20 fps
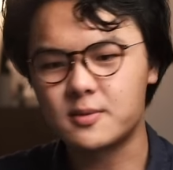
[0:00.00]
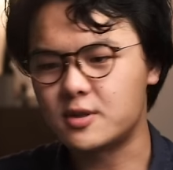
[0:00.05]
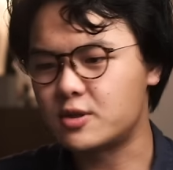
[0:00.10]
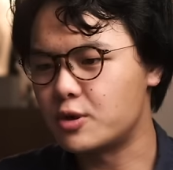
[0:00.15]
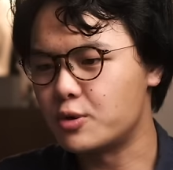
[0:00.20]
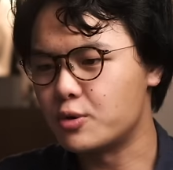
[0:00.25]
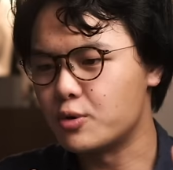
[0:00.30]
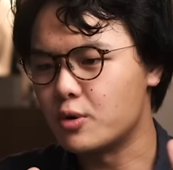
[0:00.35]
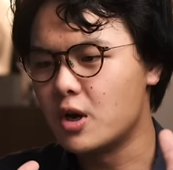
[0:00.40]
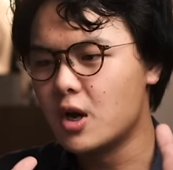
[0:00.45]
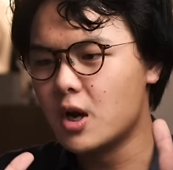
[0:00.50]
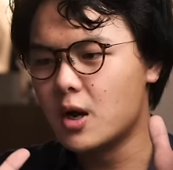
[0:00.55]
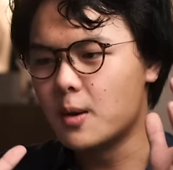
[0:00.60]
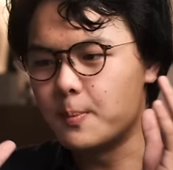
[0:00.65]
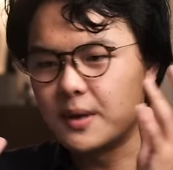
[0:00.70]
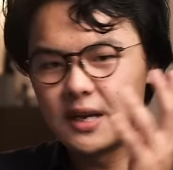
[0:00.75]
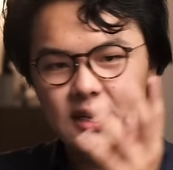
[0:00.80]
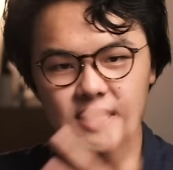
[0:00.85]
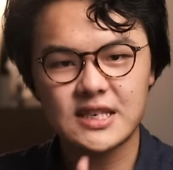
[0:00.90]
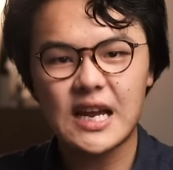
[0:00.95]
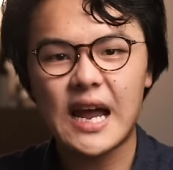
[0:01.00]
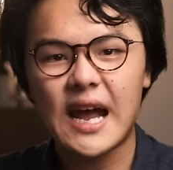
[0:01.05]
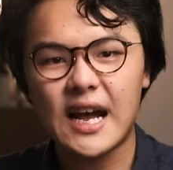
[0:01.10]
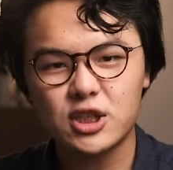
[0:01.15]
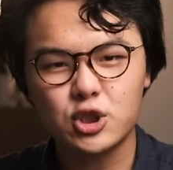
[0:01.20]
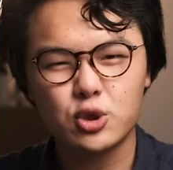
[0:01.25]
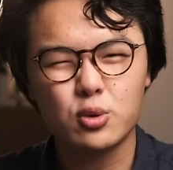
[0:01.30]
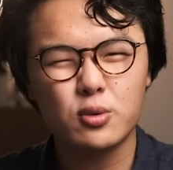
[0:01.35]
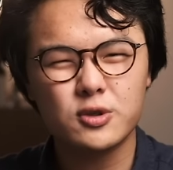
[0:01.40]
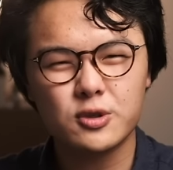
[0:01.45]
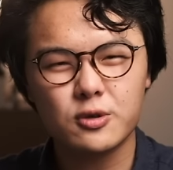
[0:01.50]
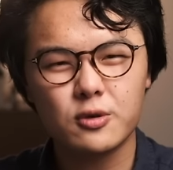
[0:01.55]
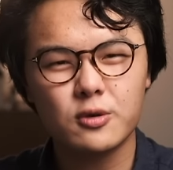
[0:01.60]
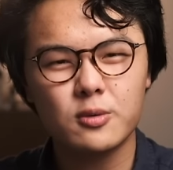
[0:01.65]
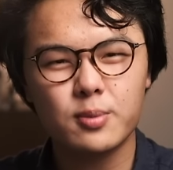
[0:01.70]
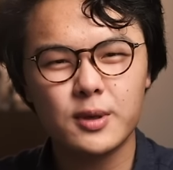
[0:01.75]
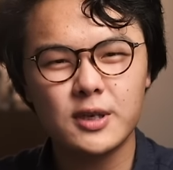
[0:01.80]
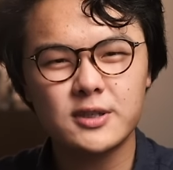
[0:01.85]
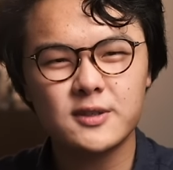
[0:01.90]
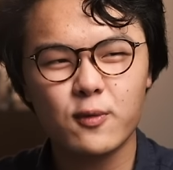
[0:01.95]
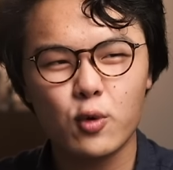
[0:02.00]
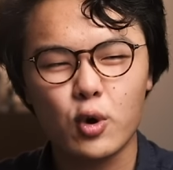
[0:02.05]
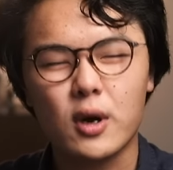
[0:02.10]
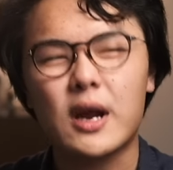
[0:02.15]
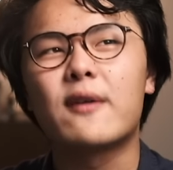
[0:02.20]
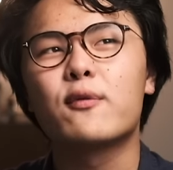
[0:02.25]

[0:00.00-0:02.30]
to be attached to a certain piece of work?